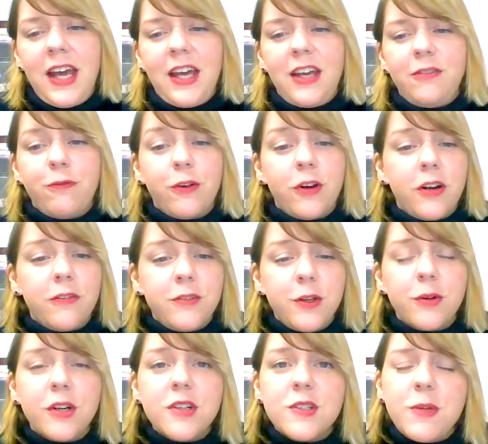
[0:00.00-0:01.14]
And for our
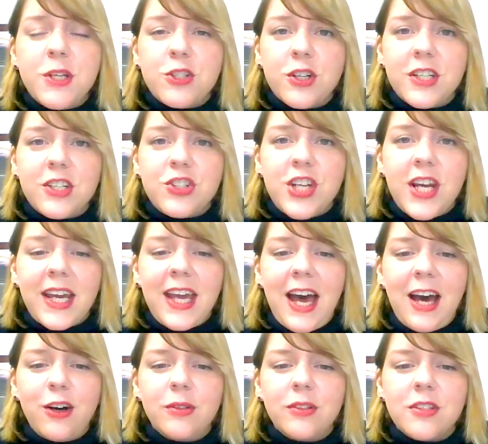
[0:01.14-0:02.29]
viewers, be sure to check
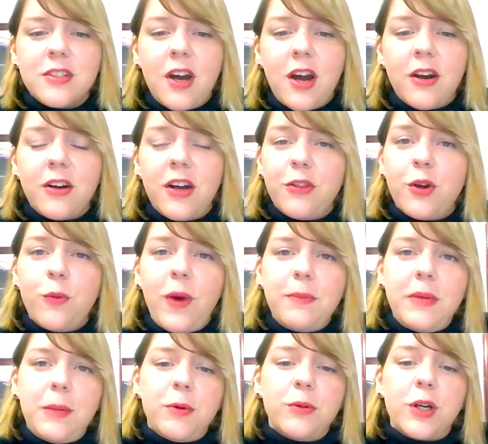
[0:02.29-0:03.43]
out our other white
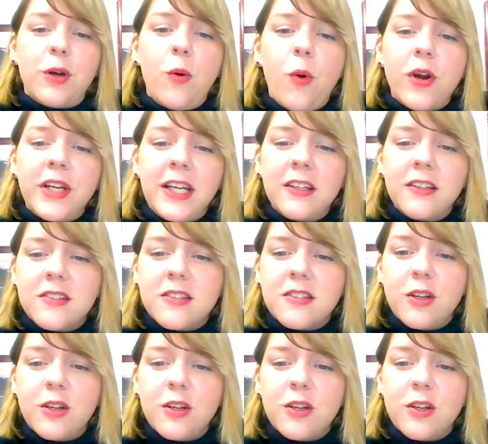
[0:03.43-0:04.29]
paper recordings.